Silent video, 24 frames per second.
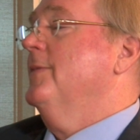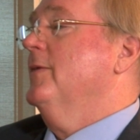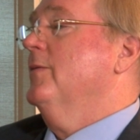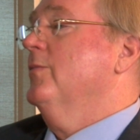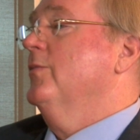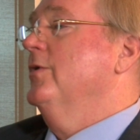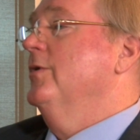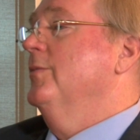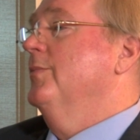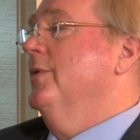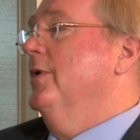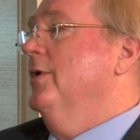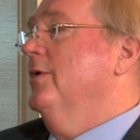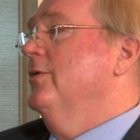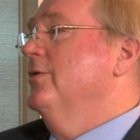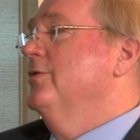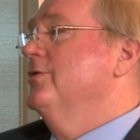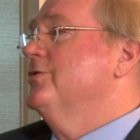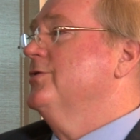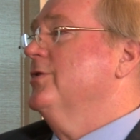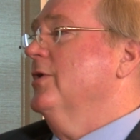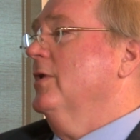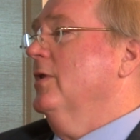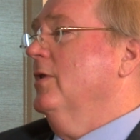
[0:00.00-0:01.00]
We
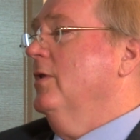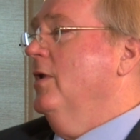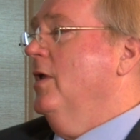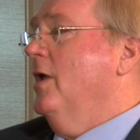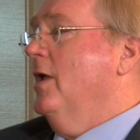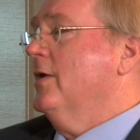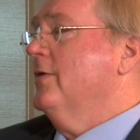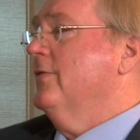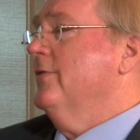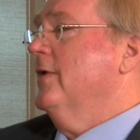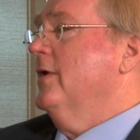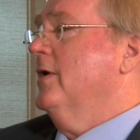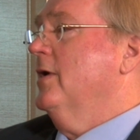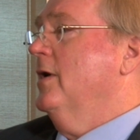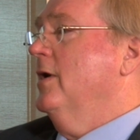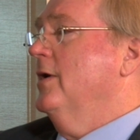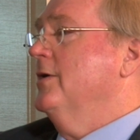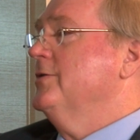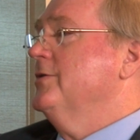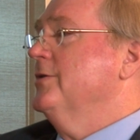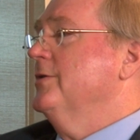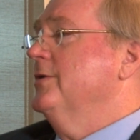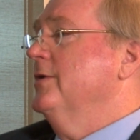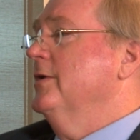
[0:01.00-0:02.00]
opposed a lot of that
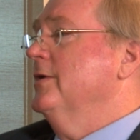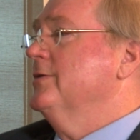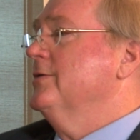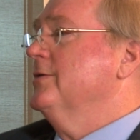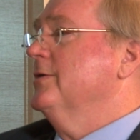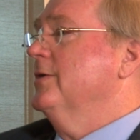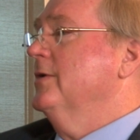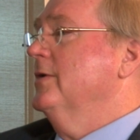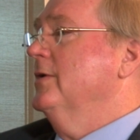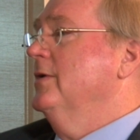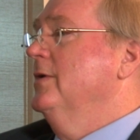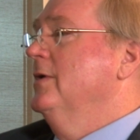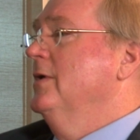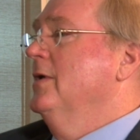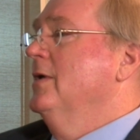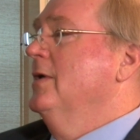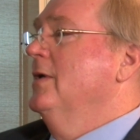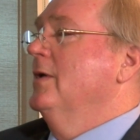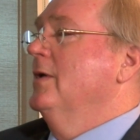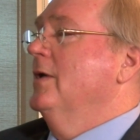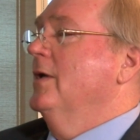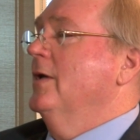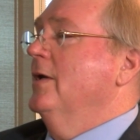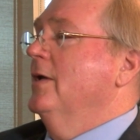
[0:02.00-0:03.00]
heights and density,
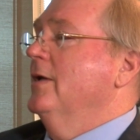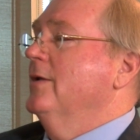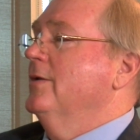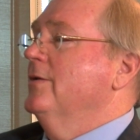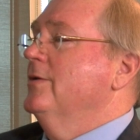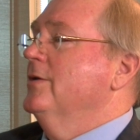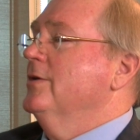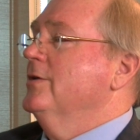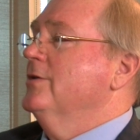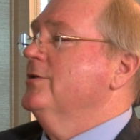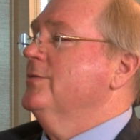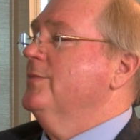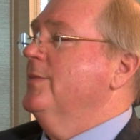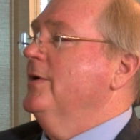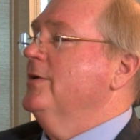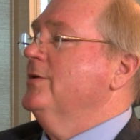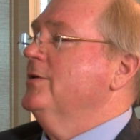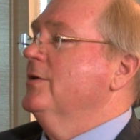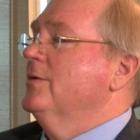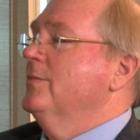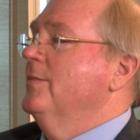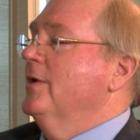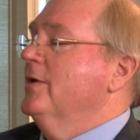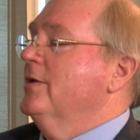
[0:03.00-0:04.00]
and
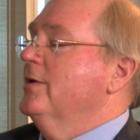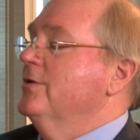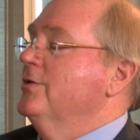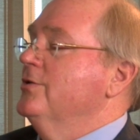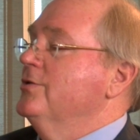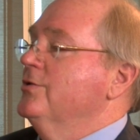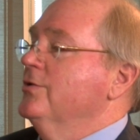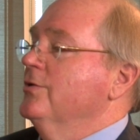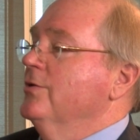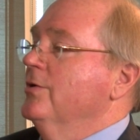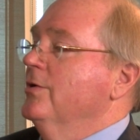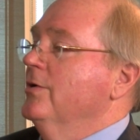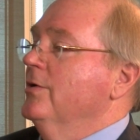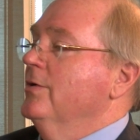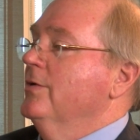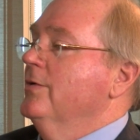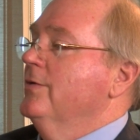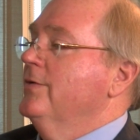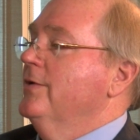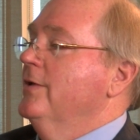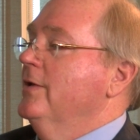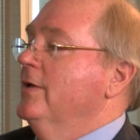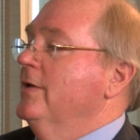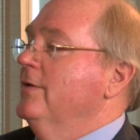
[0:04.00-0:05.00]
especially making
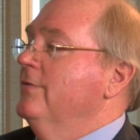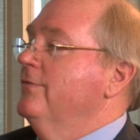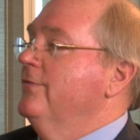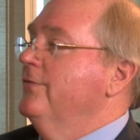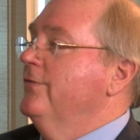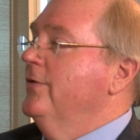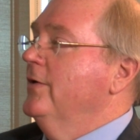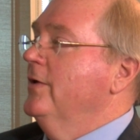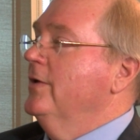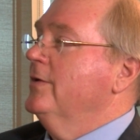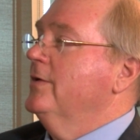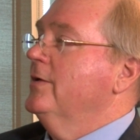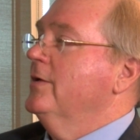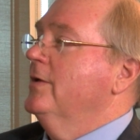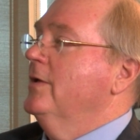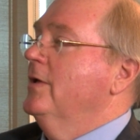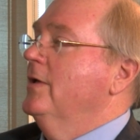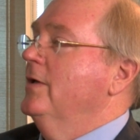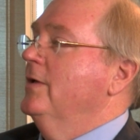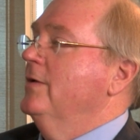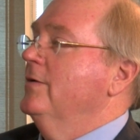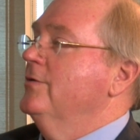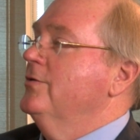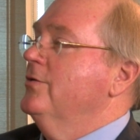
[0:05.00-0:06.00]
sure that it fit
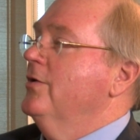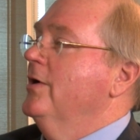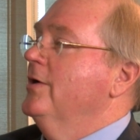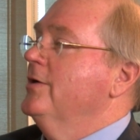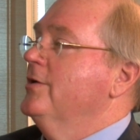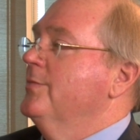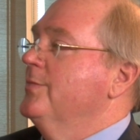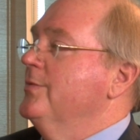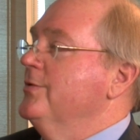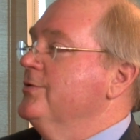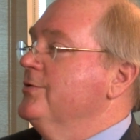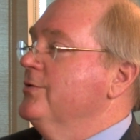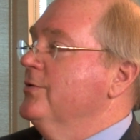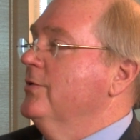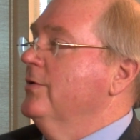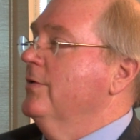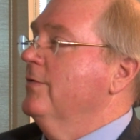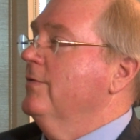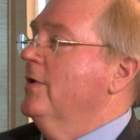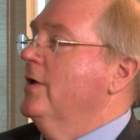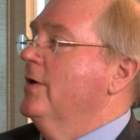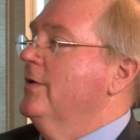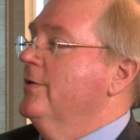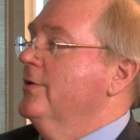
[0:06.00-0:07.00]
and tried to
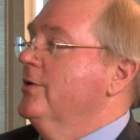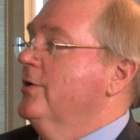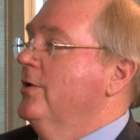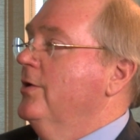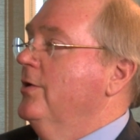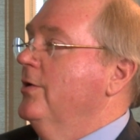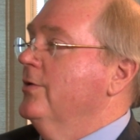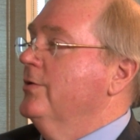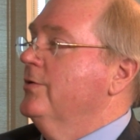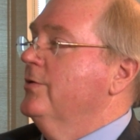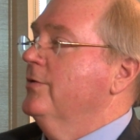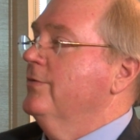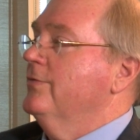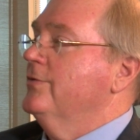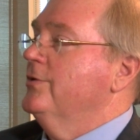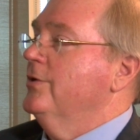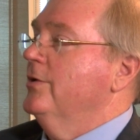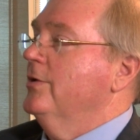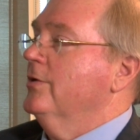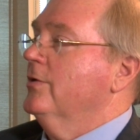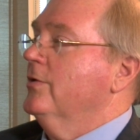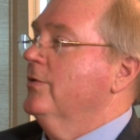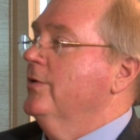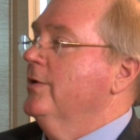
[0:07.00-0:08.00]
preserve a lot of the character of
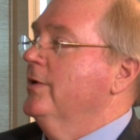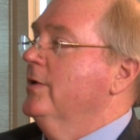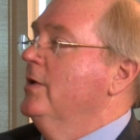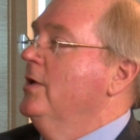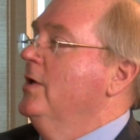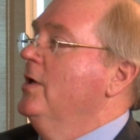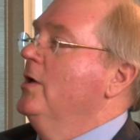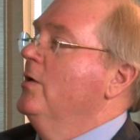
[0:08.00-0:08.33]
Cherry Creek.